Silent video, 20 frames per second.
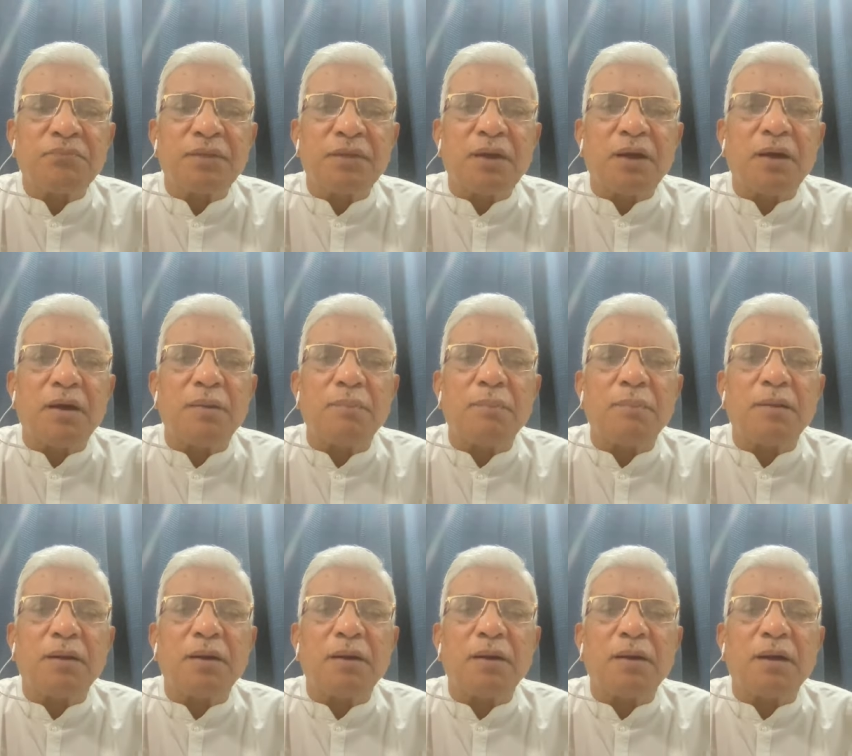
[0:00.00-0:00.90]

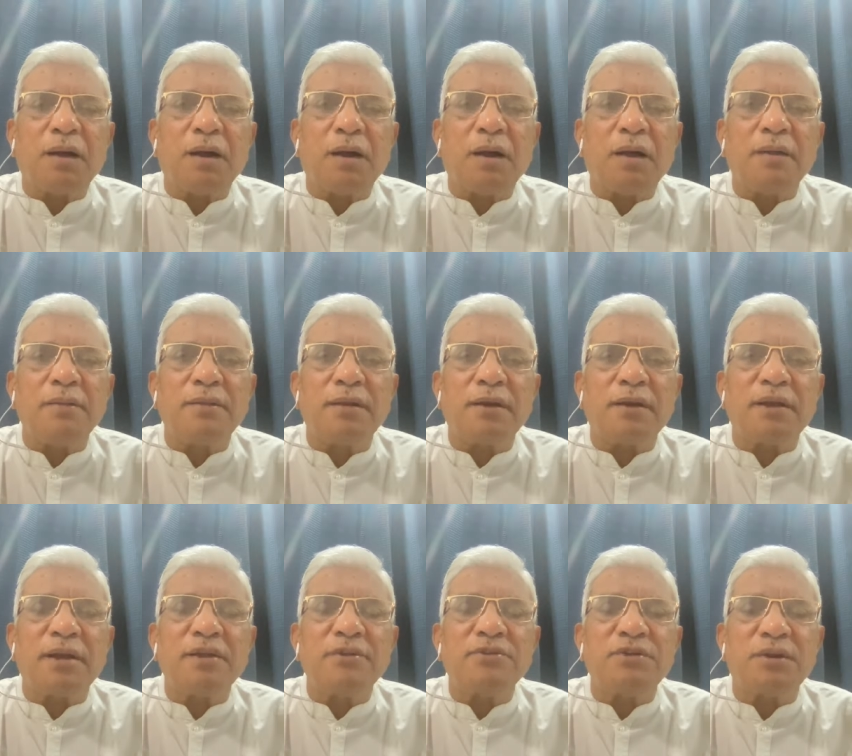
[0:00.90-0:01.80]
on the
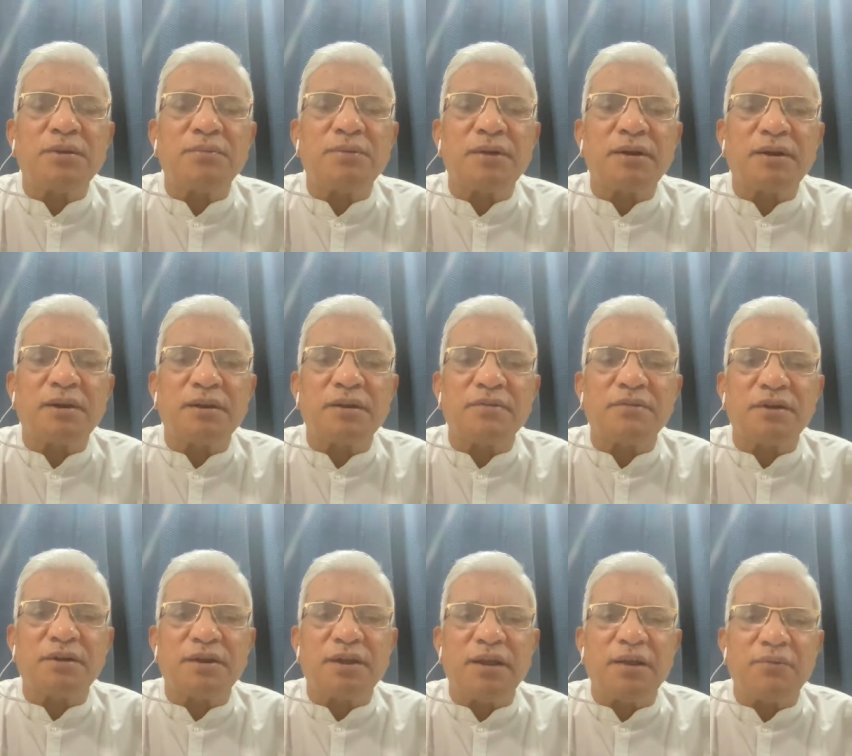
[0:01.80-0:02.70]
occasion of
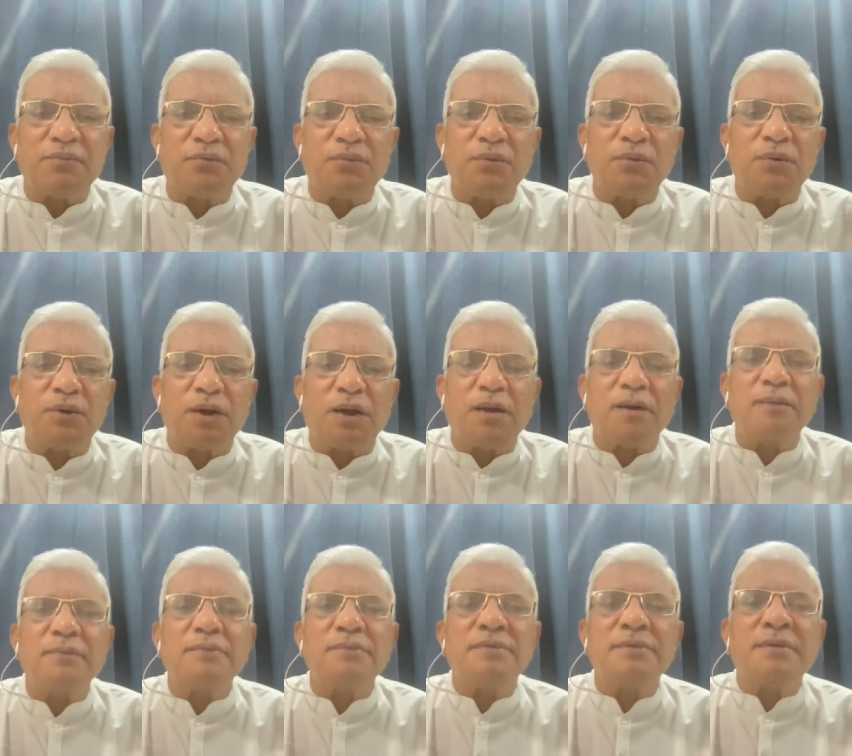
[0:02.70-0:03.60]
International Day of
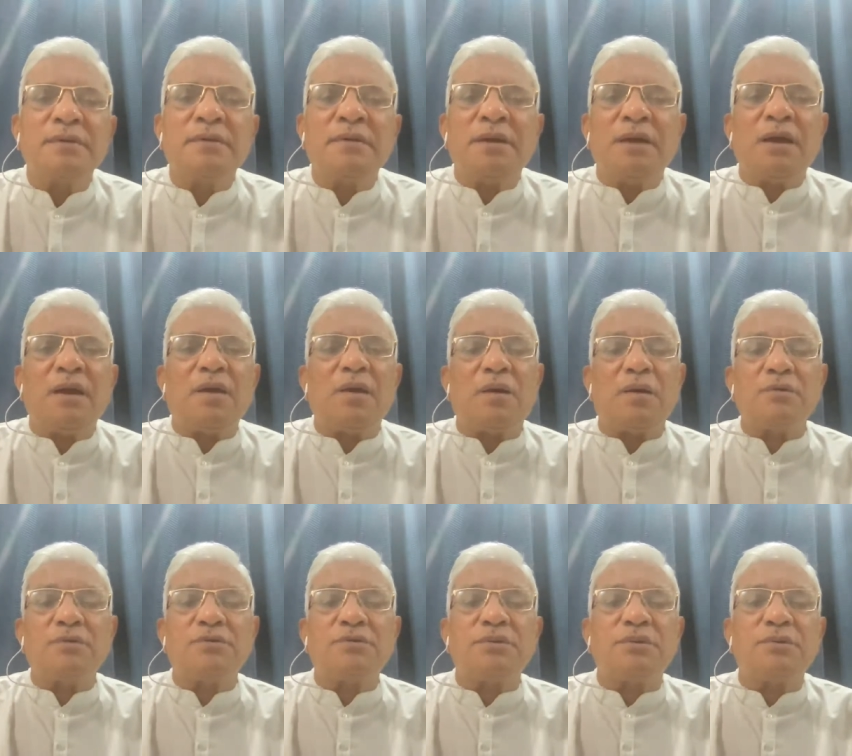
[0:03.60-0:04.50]
Yoga and
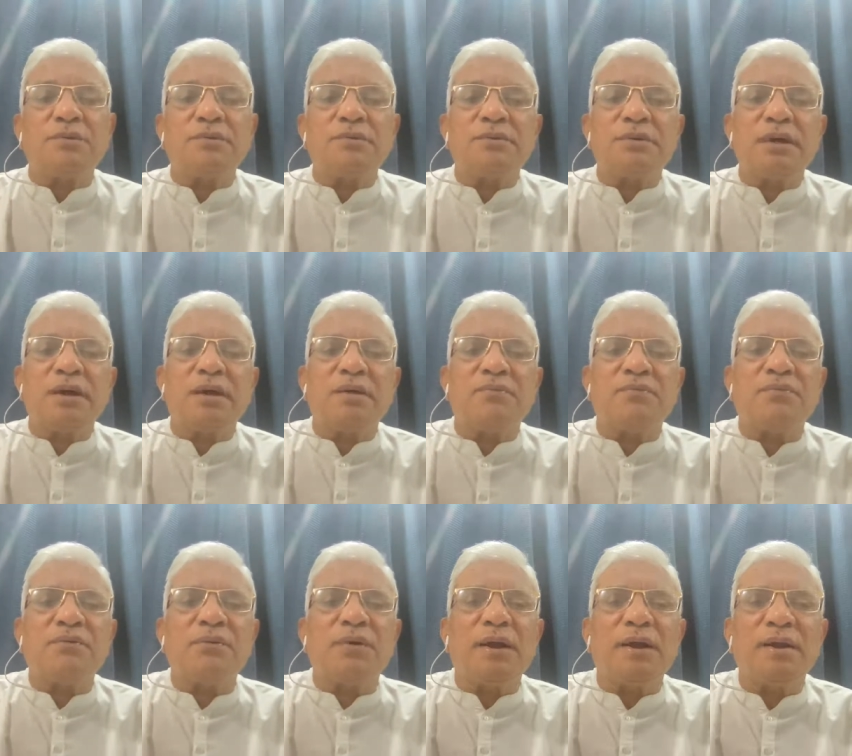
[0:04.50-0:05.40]
also a
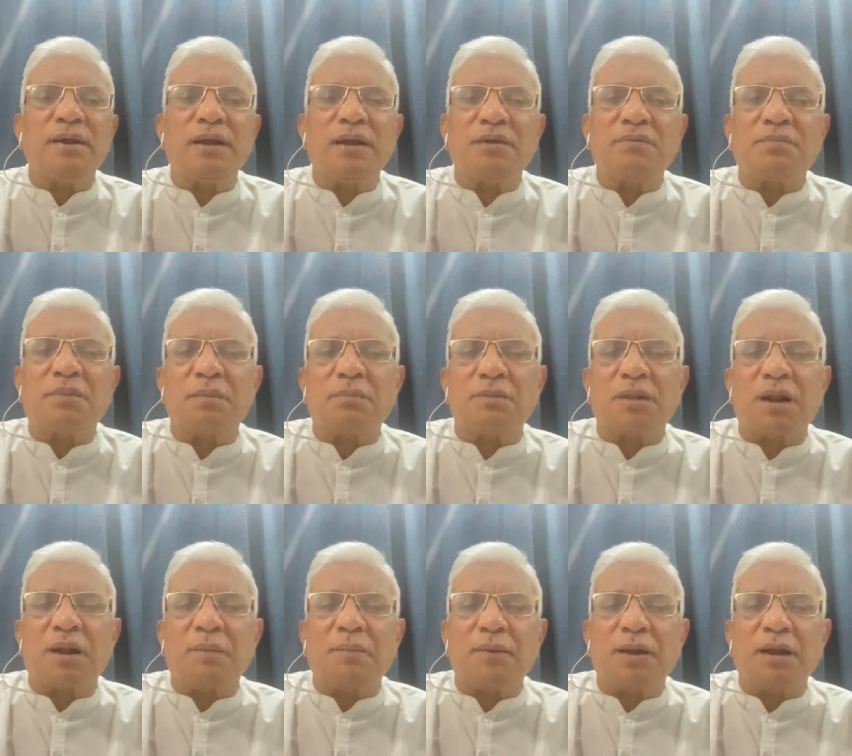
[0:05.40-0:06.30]
few ideas from the
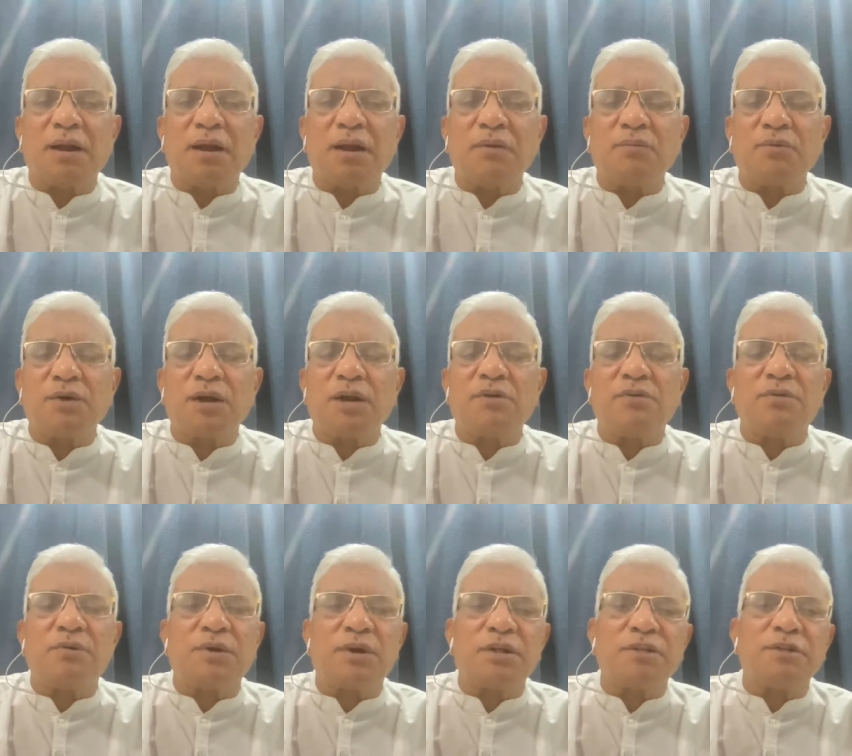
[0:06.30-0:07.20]
Ramayana I would like
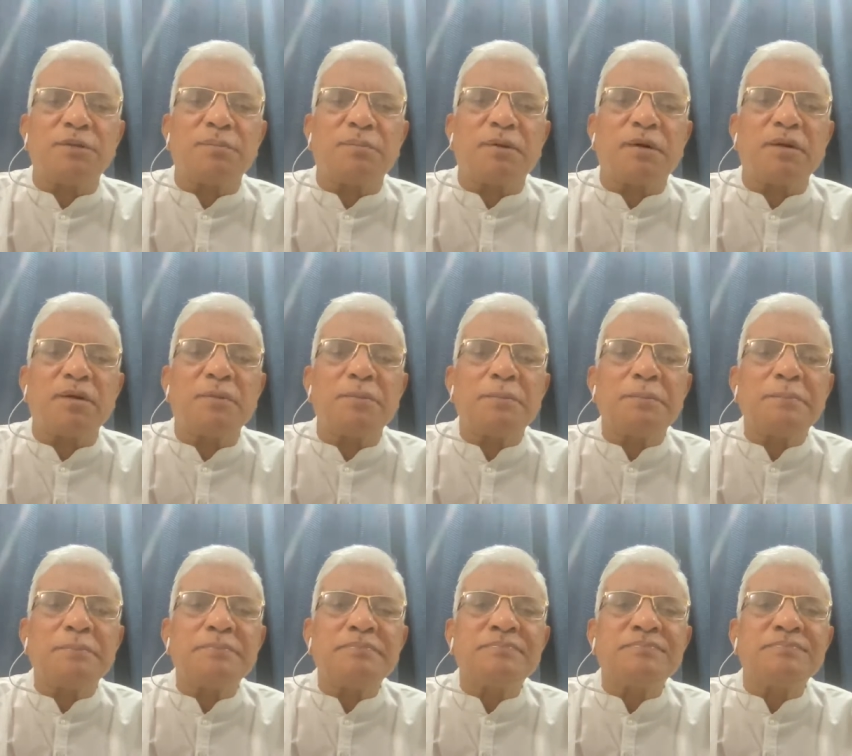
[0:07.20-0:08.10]
to touch upon
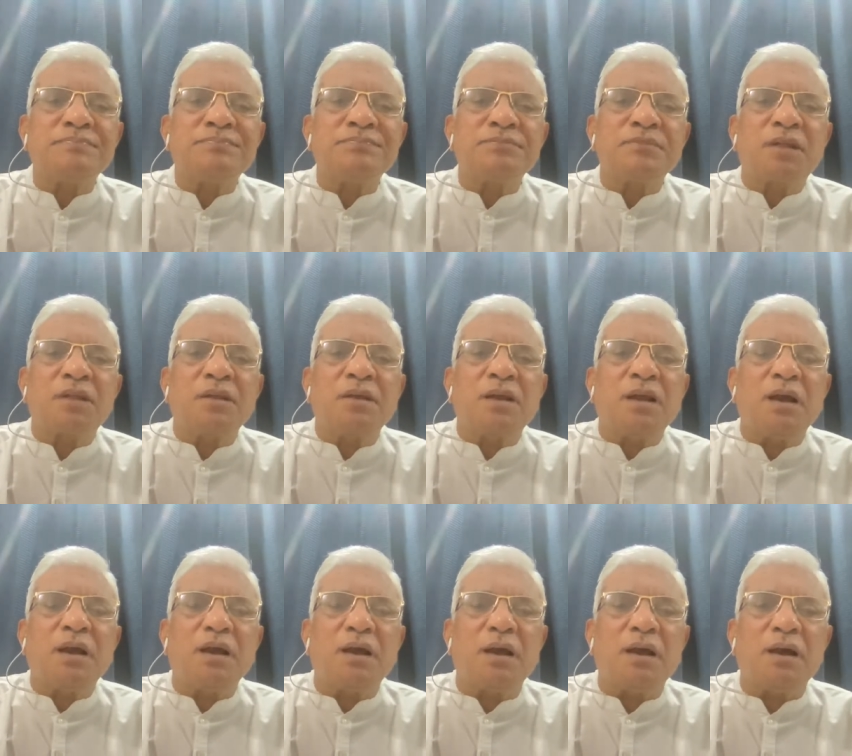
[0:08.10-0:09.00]

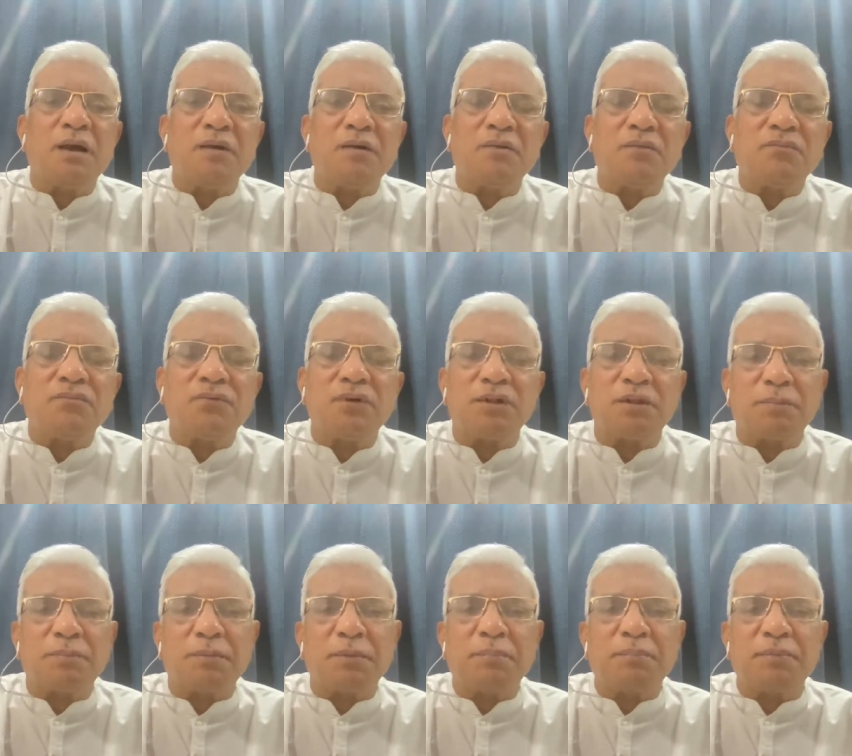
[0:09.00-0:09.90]
for the
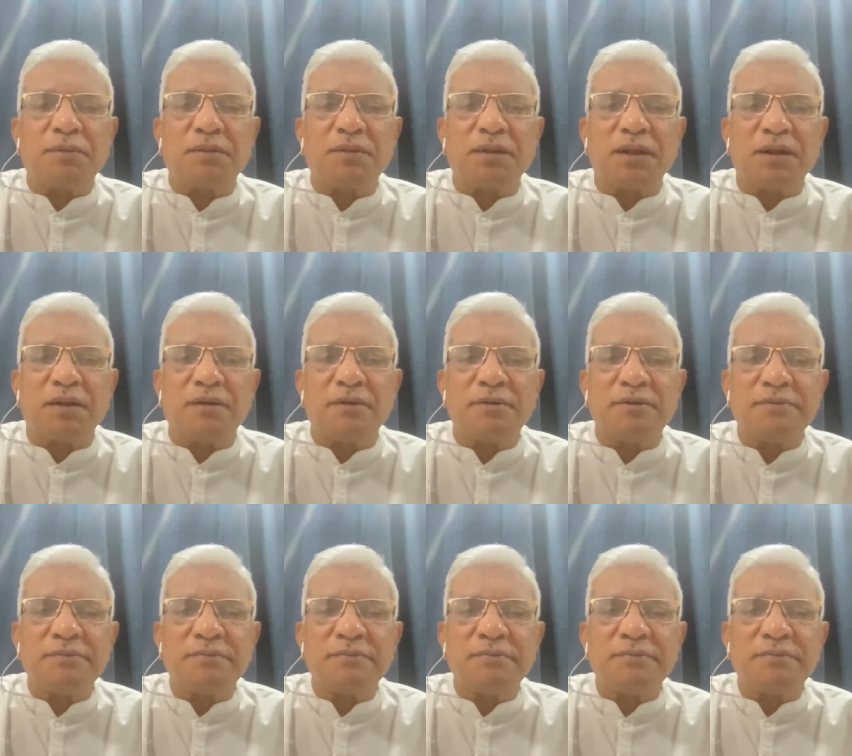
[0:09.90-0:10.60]
people that